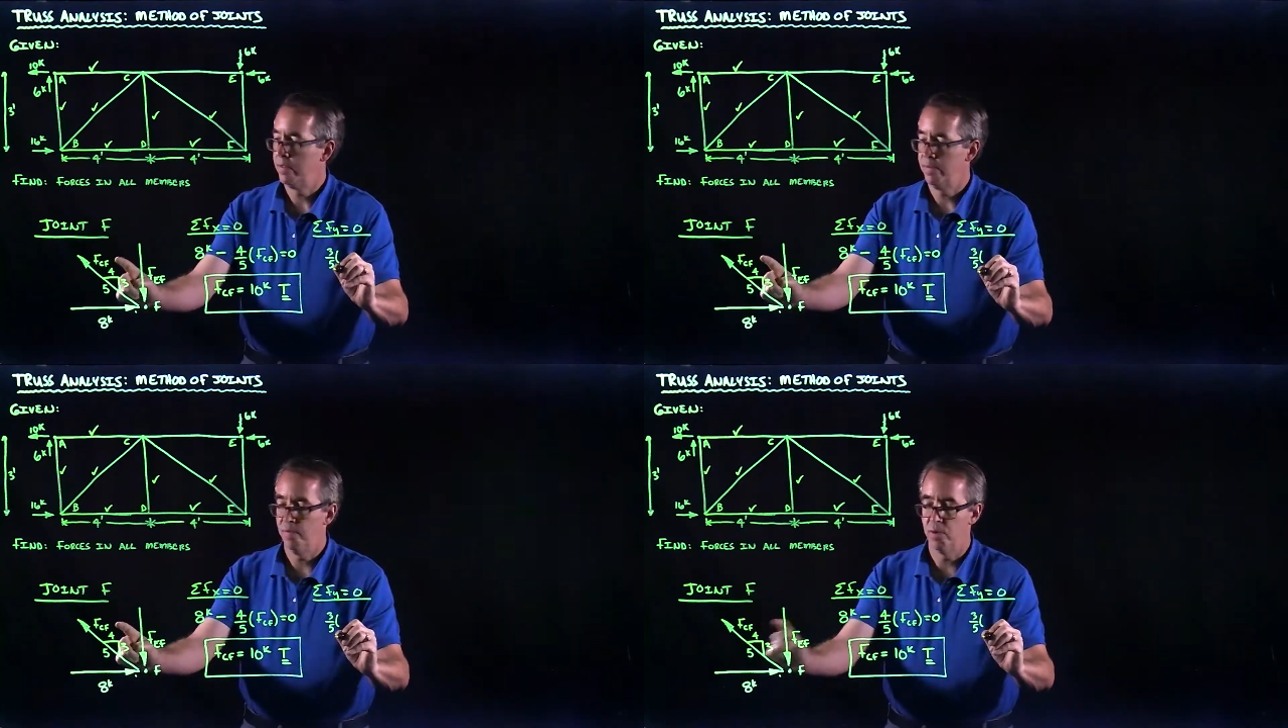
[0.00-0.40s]

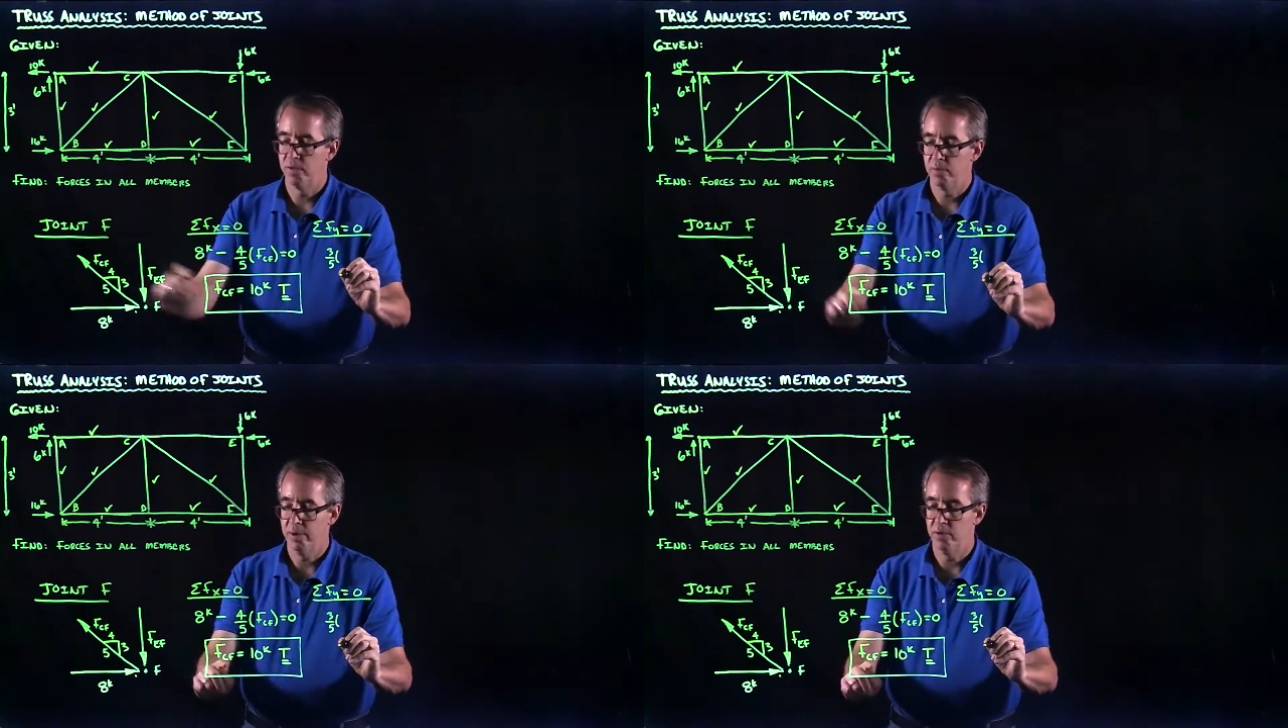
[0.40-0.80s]
the force
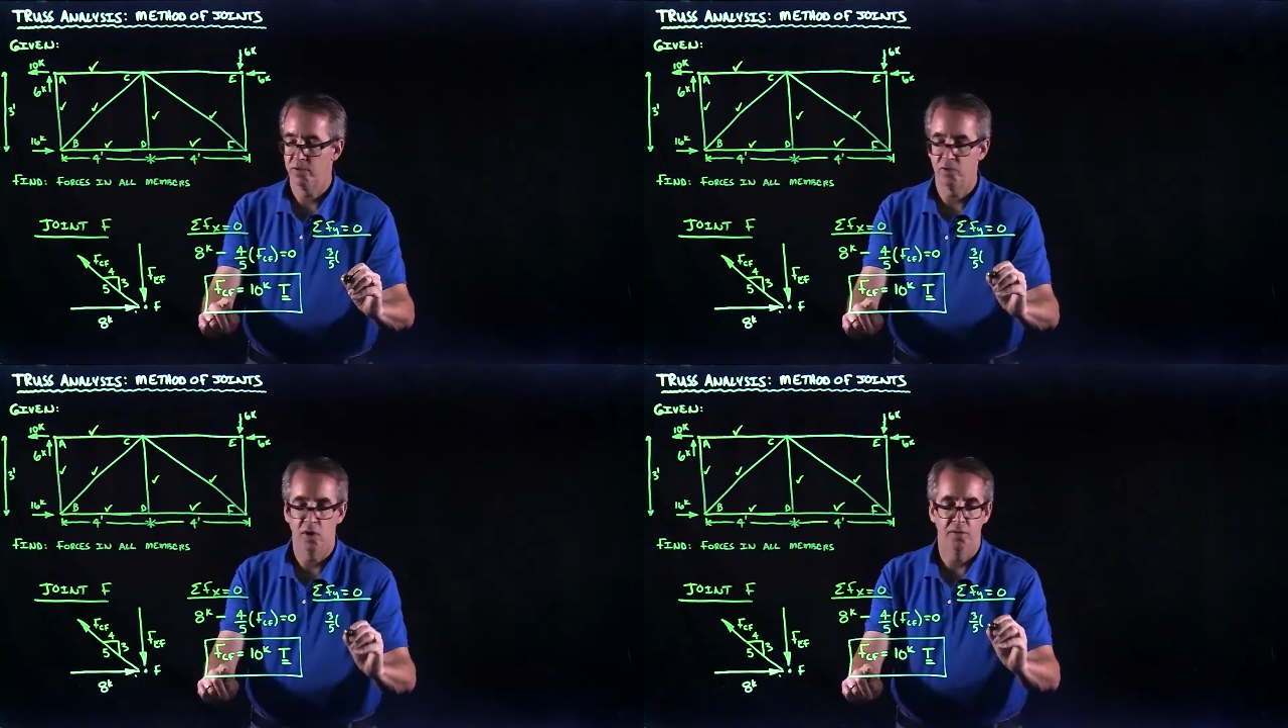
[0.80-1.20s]
that we
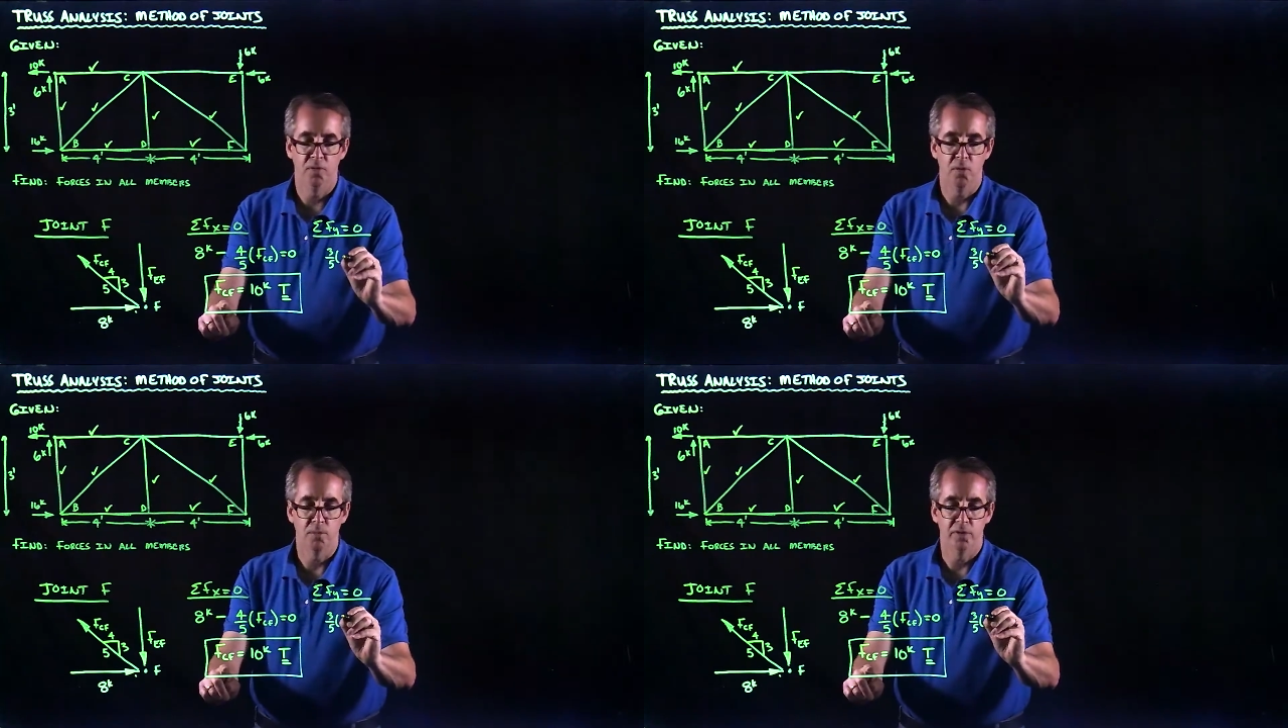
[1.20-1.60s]
just solved
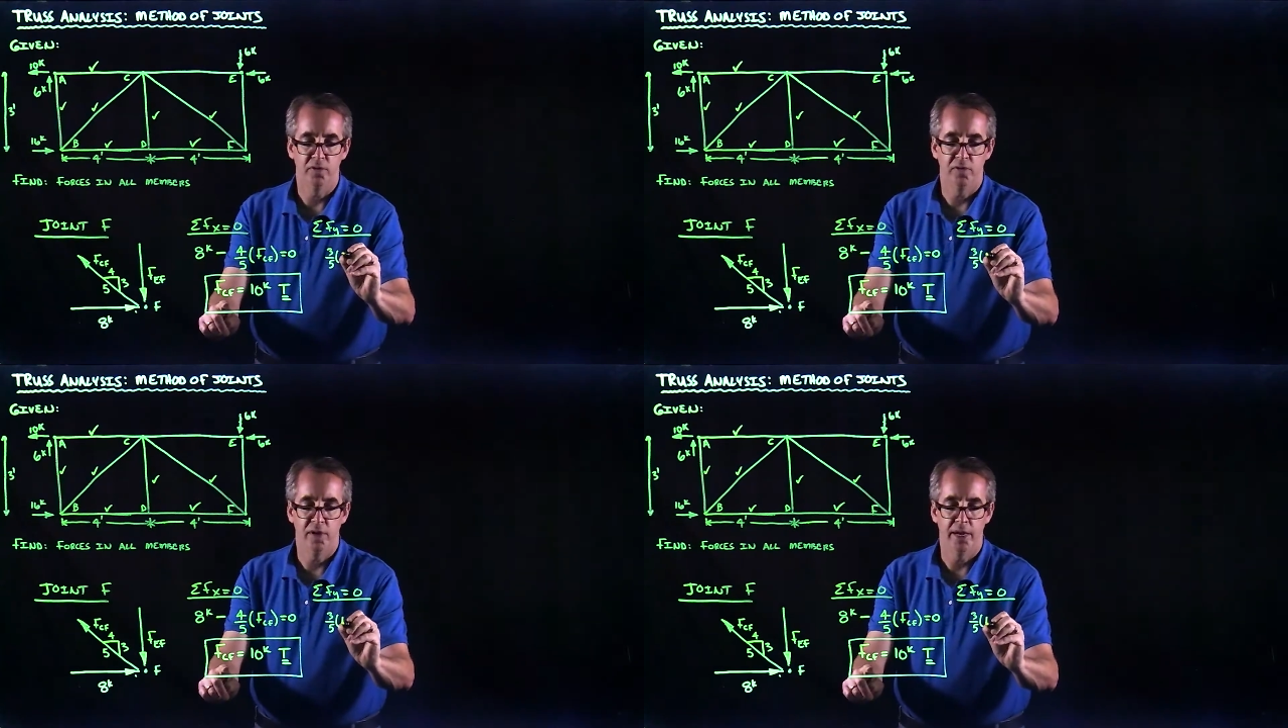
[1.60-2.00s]
for, which
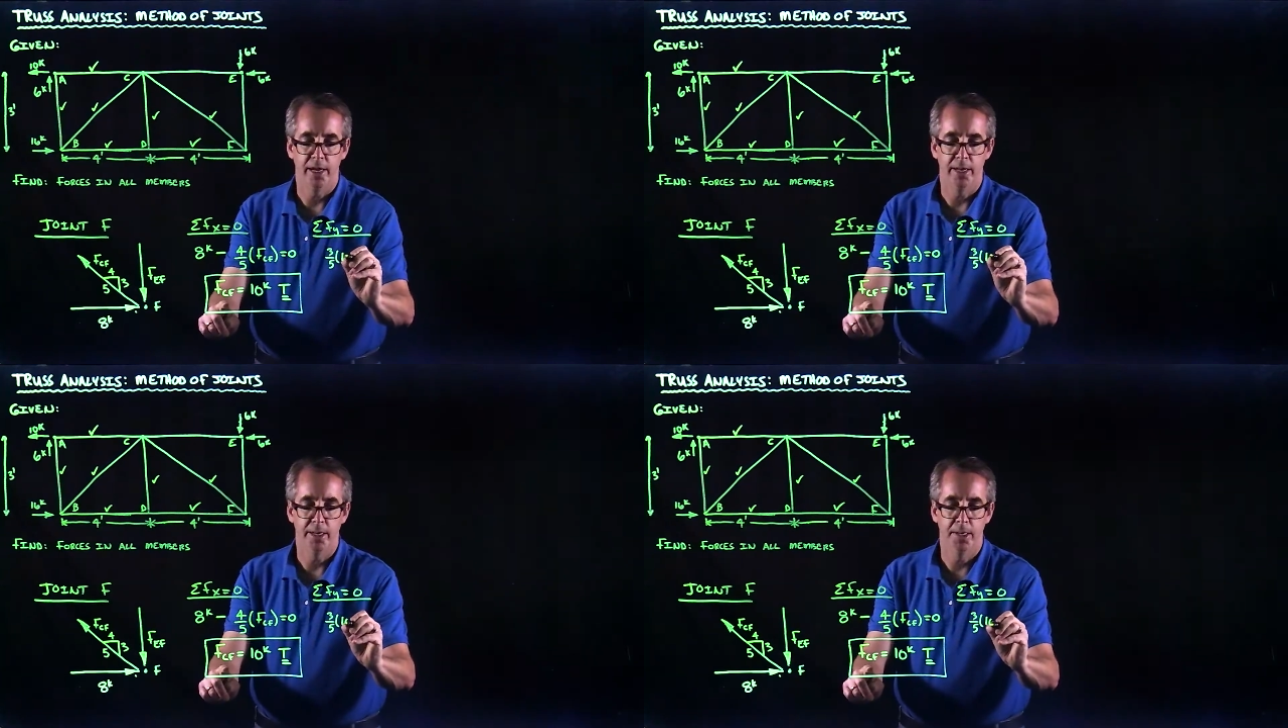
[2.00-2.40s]
is
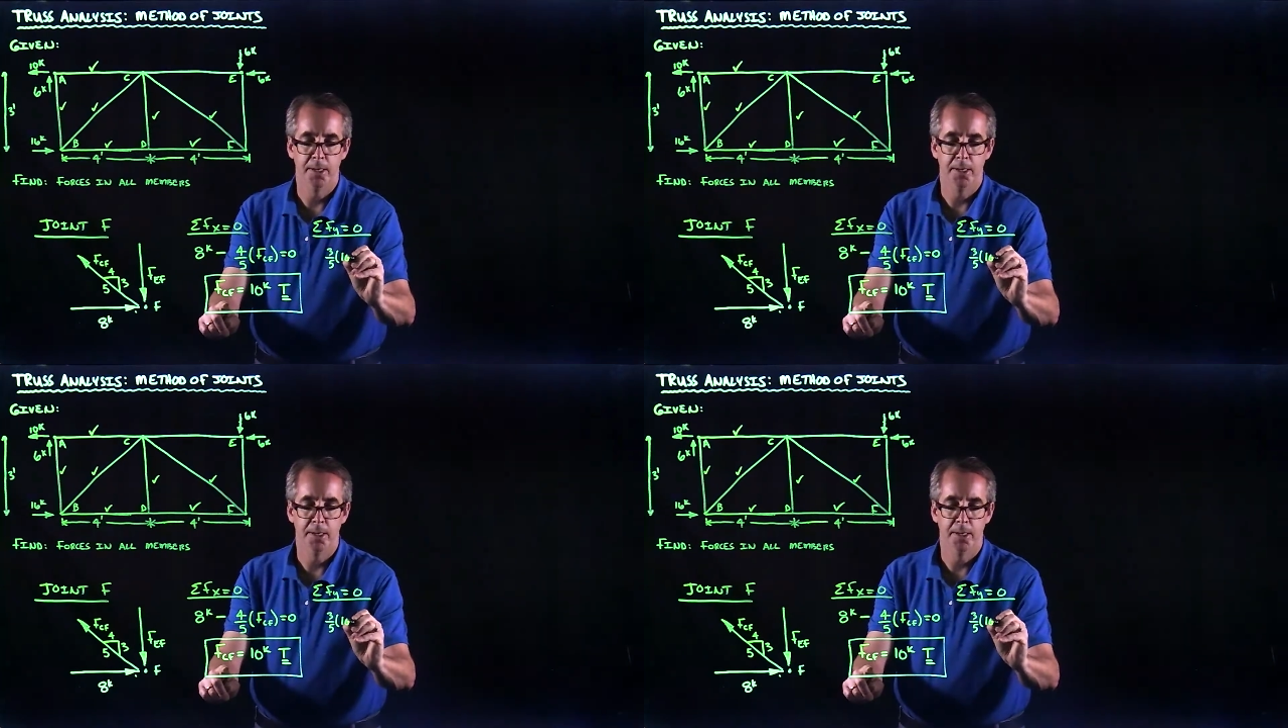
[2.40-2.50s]
10.